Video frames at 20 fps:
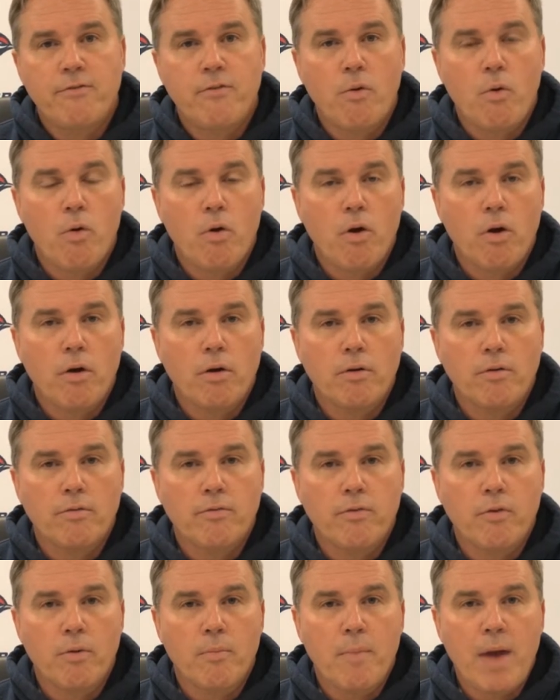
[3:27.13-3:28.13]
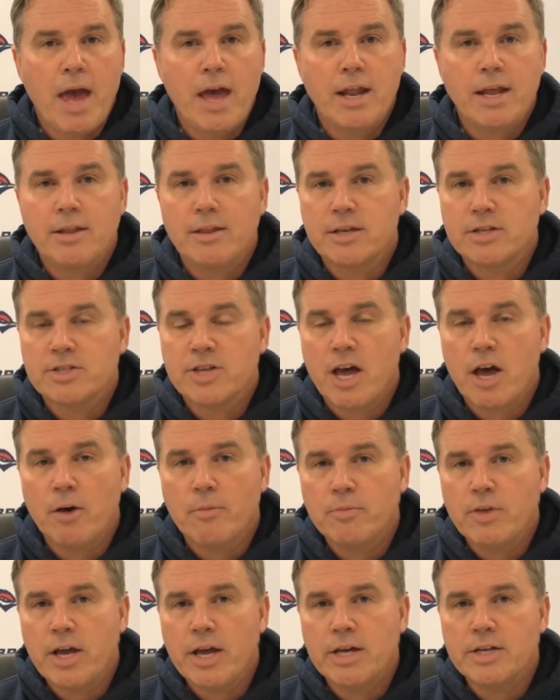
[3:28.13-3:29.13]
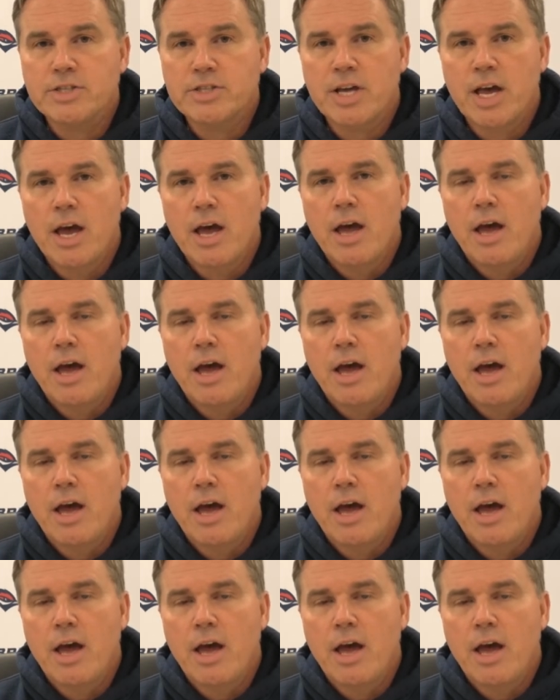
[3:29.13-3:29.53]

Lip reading: for manning this help desk